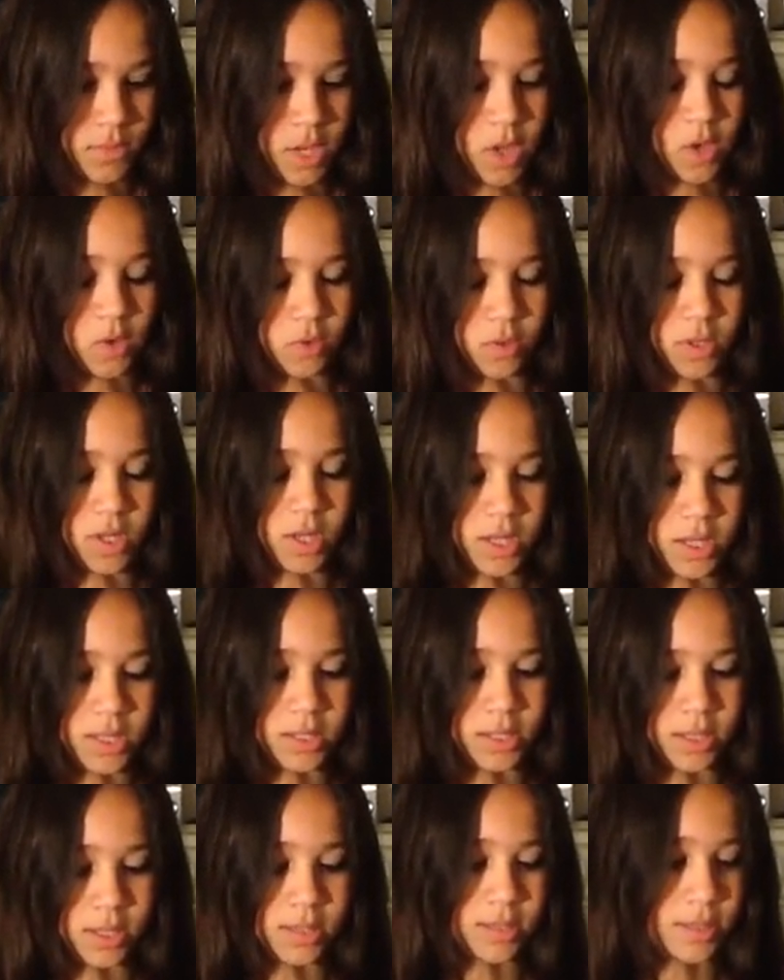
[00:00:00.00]
Oh,
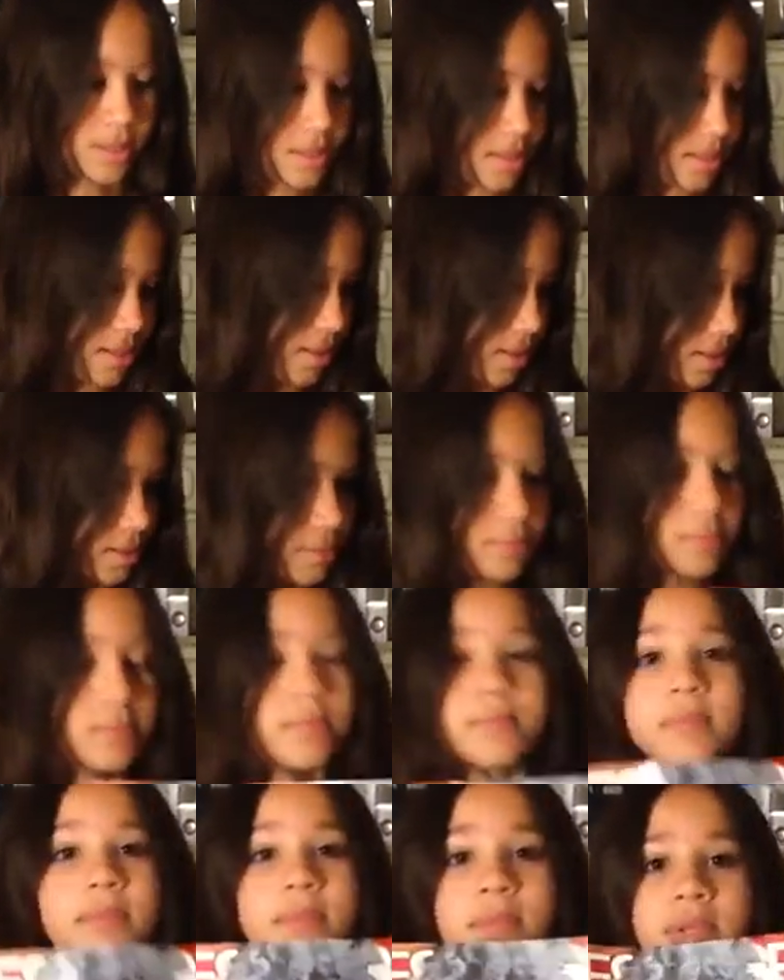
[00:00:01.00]
Essence.
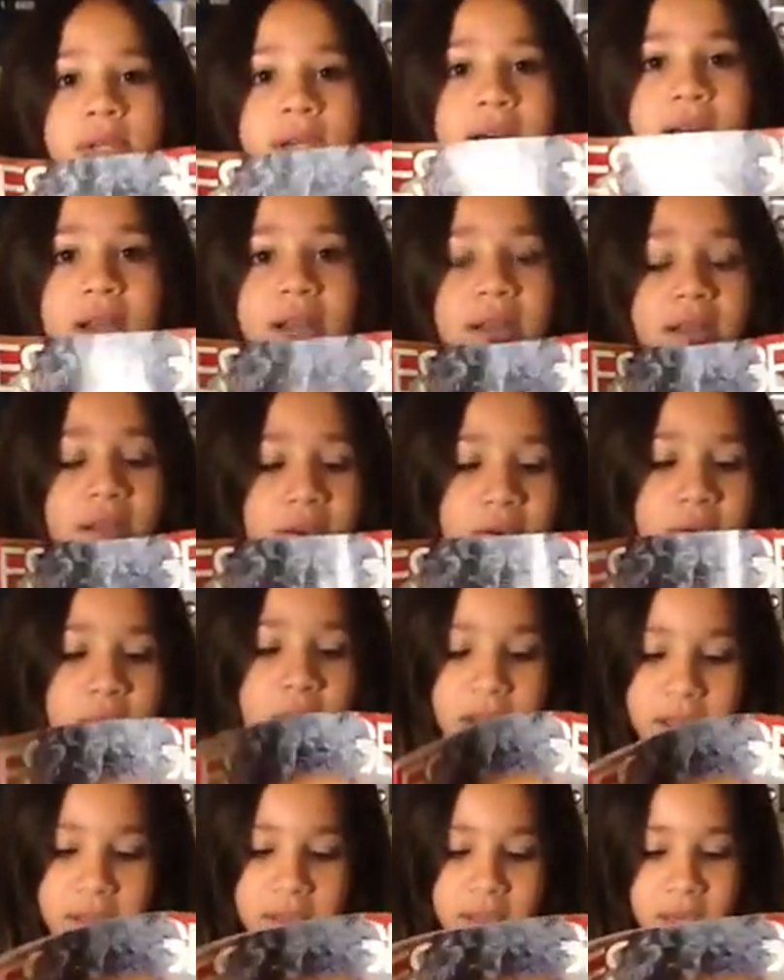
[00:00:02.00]
I don't know
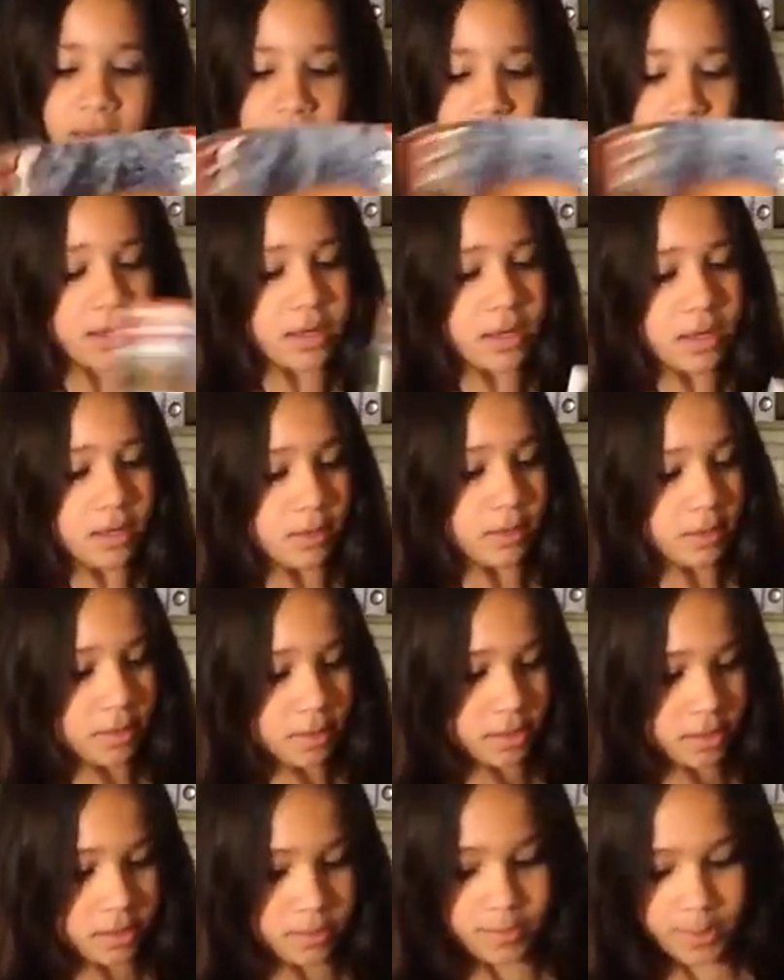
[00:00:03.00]
why they,
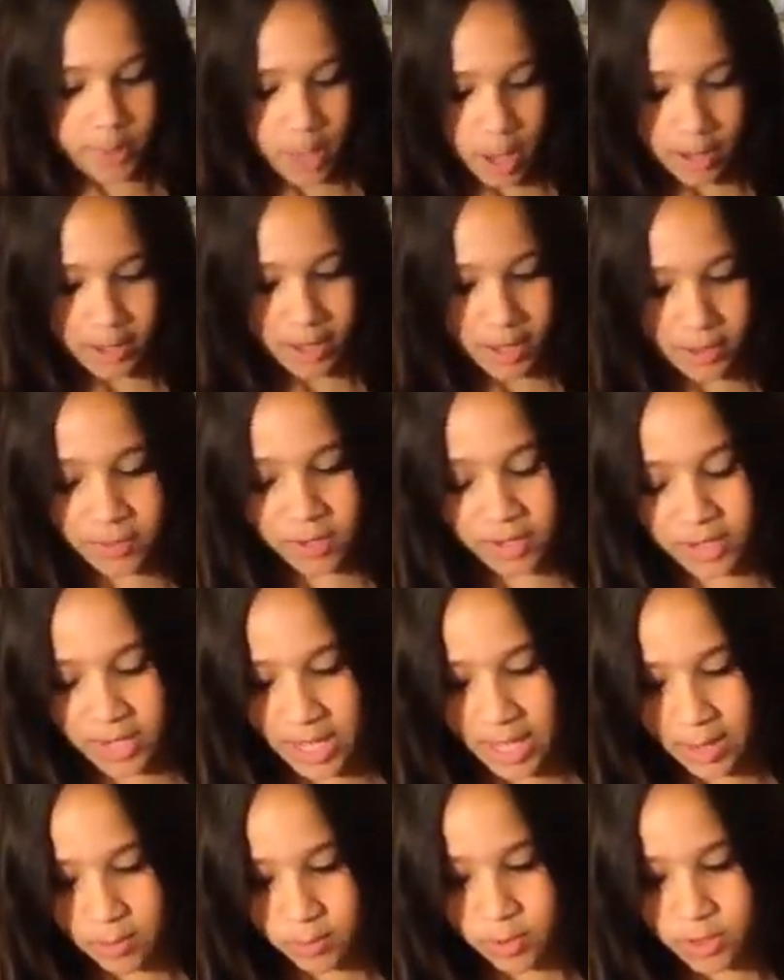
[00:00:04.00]
block out my
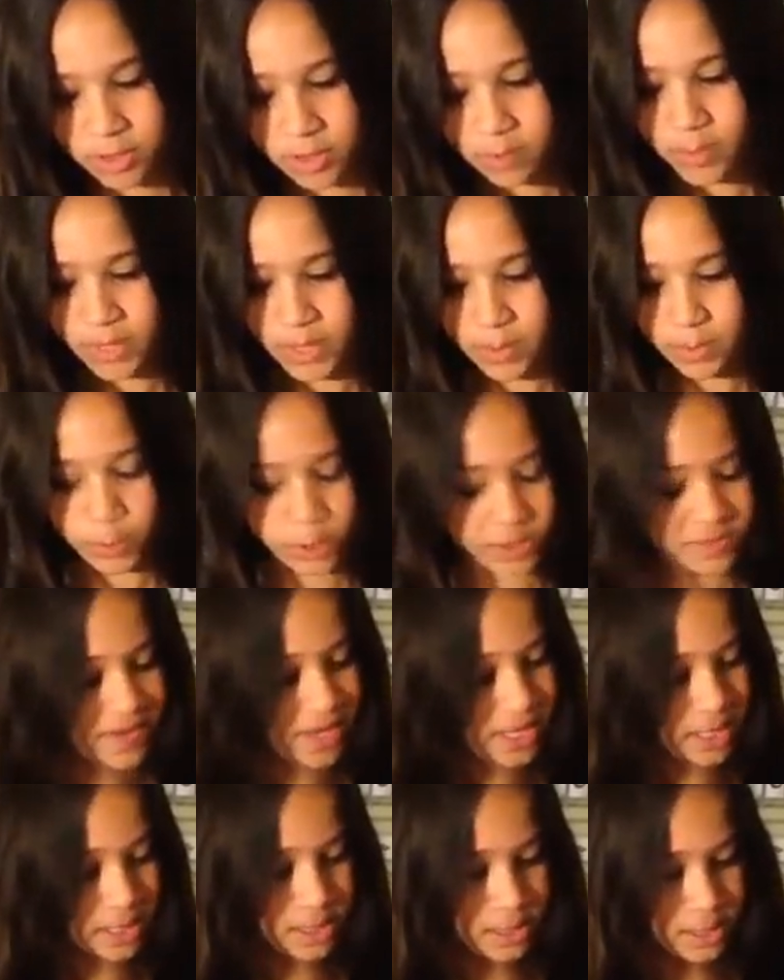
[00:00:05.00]
name with the people's
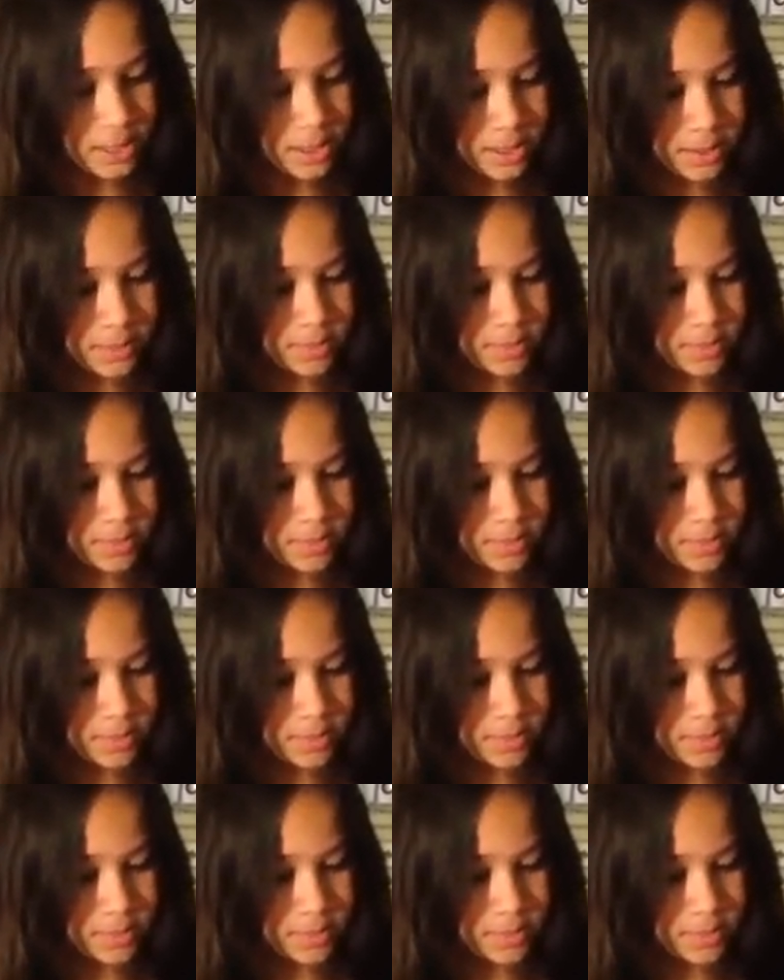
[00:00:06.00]
faces,